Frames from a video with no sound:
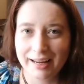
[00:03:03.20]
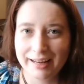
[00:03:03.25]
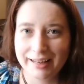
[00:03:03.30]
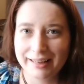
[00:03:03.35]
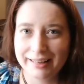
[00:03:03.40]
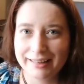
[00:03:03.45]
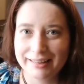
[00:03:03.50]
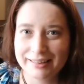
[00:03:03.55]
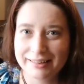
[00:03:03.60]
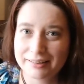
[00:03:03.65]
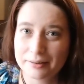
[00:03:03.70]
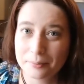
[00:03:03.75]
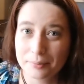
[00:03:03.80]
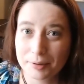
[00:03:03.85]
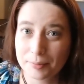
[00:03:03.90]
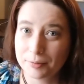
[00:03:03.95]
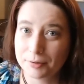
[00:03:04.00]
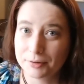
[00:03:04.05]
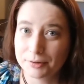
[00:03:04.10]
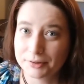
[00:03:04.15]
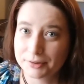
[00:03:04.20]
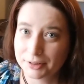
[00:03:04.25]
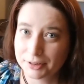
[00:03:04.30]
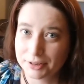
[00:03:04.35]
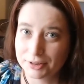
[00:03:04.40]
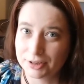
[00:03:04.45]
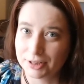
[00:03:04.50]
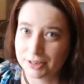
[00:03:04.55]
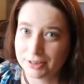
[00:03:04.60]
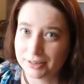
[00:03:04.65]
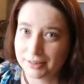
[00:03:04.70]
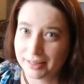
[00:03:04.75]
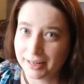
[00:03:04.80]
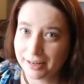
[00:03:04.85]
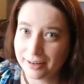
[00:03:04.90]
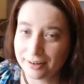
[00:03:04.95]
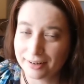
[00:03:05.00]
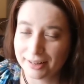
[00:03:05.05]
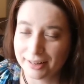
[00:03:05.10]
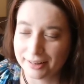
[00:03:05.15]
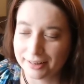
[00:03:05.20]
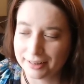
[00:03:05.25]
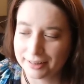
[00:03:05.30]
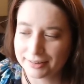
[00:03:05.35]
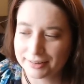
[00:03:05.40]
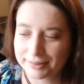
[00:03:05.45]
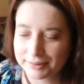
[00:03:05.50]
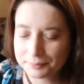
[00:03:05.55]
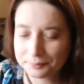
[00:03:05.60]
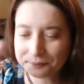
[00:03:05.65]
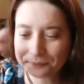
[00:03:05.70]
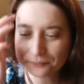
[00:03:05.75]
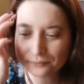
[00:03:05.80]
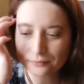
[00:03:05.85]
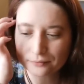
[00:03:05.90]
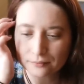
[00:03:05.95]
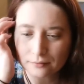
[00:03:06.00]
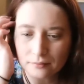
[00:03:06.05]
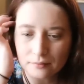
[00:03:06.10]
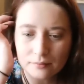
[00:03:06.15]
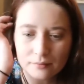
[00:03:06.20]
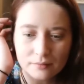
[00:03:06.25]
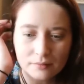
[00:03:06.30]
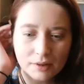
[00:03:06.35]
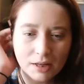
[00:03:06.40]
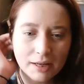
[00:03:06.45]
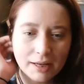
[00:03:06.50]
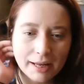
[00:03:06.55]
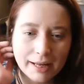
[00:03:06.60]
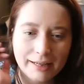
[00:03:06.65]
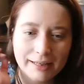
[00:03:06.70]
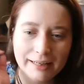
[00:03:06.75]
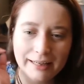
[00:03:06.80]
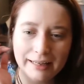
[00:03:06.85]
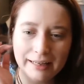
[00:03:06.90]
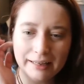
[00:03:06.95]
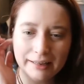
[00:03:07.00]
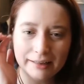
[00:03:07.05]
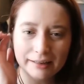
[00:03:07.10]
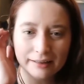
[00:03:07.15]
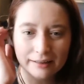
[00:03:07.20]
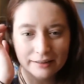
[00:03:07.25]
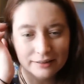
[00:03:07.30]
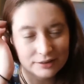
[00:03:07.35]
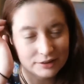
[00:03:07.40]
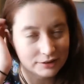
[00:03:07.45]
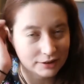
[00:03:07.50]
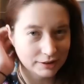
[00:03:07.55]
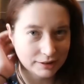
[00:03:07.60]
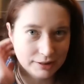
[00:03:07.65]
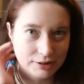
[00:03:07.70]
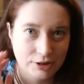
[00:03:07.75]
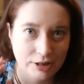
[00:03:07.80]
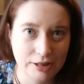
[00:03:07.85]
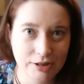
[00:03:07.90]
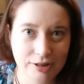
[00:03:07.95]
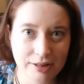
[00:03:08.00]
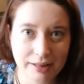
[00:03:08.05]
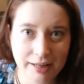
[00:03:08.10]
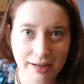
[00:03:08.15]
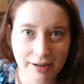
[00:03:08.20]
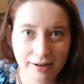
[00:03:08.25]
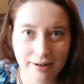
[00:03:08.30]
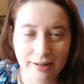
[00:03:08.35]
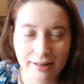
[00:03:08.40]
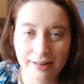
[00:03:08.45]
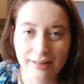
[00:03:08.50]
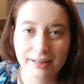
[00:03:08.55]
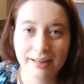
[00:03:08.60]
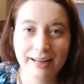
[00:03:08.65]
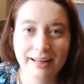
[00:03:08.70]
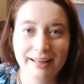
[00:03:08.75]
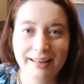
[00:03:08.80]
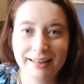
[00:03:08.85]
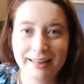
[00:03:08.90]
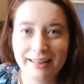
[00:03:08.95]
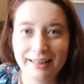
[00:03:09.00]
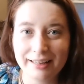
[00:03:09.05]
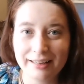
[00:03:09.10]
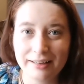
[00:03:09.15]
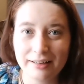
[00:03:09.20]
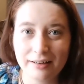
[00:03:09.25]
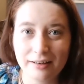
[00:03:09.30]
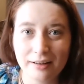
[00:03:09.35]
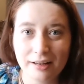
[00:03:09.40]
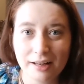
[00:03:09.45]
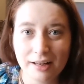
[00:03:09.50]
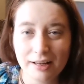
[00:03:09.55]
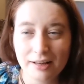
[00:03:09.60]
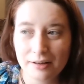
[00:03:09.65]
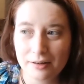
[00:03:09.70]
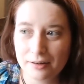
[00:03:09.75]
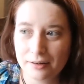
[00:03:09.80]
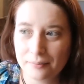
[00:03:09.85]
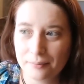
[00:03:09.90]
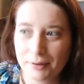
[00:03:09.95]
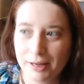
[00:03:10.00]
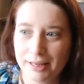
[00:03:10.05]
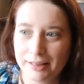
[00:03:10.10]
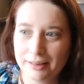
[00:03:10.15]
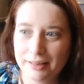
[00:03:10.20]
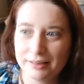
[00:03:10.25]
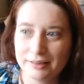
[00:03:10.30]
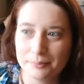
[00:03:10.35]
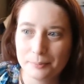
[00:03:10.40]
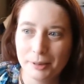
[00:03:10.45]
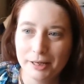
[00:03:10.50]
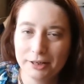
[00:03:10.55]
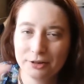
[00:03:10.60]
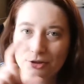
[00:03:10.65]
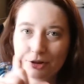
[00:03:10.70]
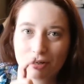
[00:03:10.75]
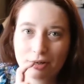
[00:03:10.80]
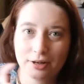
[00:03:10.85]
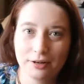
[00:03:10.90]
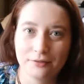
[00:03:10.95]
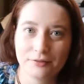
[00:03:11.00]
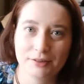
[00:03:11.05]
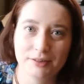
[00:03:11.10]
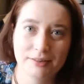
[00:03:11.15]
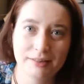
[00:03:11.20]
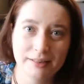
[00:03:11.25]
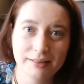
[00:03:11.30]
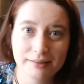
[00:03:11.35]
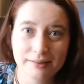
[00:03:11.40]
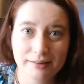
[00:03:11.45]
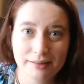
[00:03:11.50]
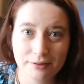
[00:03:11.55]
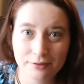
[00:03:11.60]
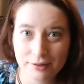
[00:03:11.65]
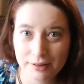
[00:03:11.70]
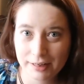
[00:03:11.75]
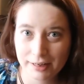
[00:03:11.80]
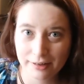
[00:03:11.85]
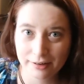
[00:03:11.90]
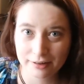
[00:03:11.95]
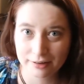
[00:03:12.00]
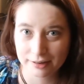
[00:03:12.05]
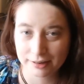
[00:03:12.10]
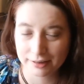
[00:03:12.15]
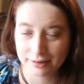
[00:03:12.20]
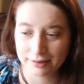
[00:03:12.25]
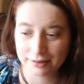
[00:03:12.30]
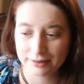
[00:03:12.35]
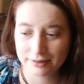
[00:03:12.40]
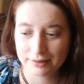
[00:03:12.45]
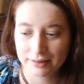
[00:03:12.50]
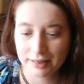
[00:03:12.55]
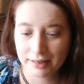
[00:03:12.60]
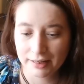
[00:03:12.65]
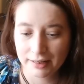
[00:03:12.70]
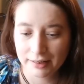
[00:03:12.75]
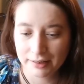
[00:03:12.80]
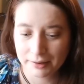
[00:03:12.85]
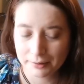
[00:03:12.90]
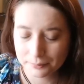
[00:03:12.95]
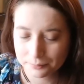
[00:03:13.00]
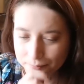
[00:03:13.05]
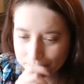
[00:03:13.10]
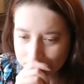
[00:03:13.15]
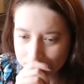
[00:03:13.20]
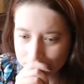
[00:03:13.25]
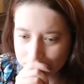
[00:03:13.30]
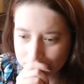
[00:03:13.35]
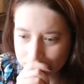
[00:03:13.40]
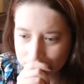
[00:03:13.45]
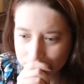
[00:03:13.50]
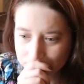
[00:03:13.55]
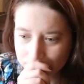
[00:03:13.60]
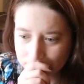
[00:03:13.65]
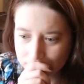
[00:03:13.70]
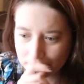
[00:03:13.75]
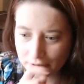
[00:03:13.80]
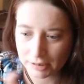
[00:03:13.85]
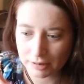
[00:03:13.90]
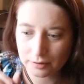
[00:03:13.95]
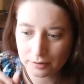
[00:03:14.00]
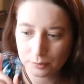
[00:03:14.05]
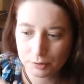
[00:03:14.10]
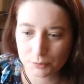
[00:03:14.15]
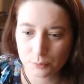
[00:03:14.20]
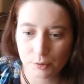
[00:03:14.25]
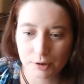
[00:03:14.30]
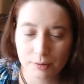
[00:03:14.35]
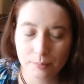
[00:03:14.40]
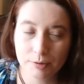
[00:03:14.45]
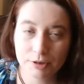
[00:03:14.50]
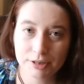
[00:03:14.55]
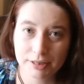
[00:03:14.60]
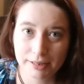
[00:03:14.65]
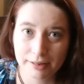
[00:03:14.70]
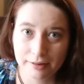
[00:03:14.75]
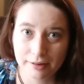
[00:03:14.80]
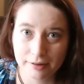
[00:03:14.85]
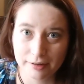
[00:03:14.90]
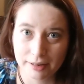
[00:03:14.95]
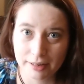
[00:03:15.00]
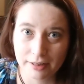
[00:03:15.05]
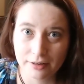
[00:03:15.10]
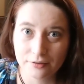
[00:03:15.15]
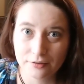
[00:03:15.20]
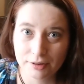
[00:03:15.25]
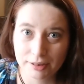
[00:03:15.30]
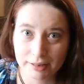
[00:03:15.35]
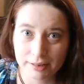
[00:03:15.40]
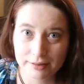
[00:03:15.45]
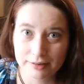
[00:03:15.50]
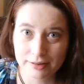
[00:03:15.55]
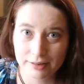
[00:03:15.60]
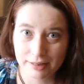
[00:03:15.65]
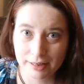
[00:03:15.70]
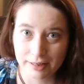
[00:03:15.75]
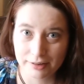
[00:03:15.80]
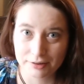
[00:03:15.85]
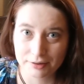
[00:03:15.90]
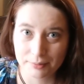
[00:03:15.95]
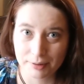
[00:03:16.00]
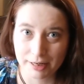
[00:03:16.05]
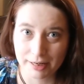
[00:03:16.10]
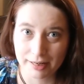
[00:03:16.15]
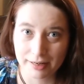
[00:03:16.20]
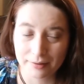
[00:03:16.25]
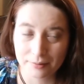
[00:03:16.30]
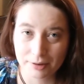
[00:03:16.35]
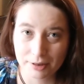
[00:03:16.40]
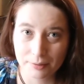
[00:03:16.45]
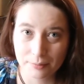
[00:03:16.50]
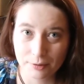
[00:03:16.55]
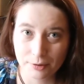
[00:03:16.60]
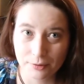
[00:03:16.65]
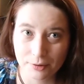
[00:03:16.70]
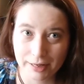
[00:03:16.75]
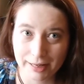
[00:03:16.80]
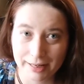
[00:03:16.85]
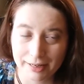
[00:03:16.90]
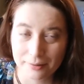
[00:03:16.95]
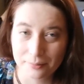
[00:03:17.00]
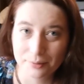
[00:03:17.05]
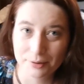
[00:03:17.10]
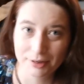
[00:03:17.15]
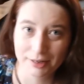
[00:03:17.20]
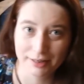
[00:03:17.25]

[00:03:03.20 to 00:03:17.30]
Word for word: And some people started changing their hair colors. And he started changing the hair color, and he made this picture of 6 different hair colors. And there was one in particular that really stood out to me, and I'm gonna go ahead and